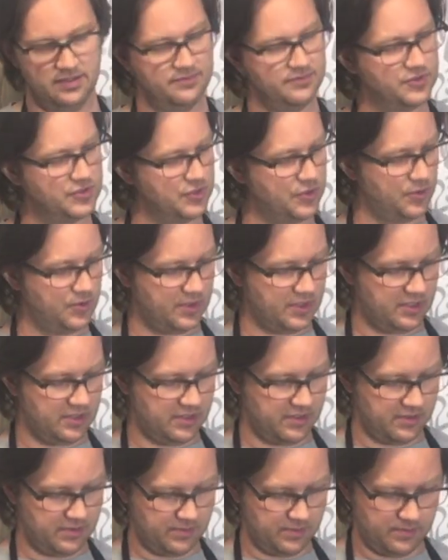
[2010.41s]
So
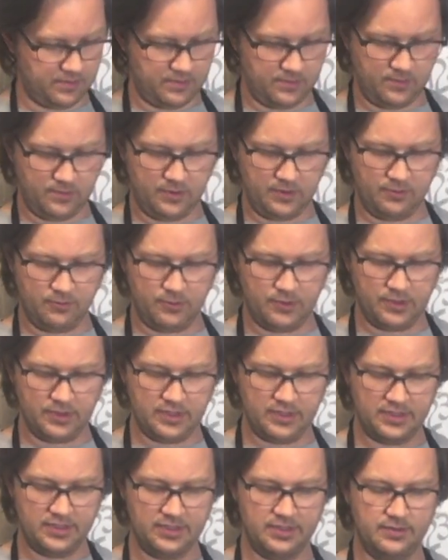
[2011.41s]
uh, we
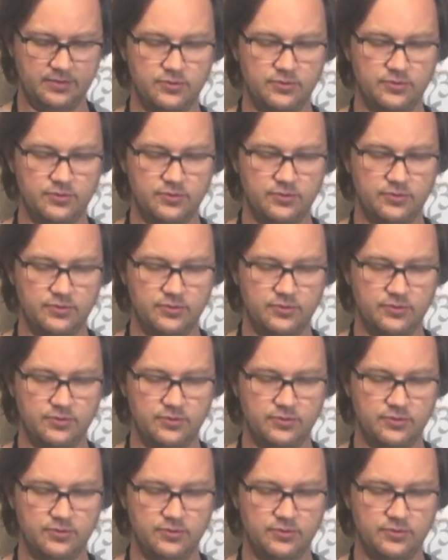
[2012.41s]
will uh,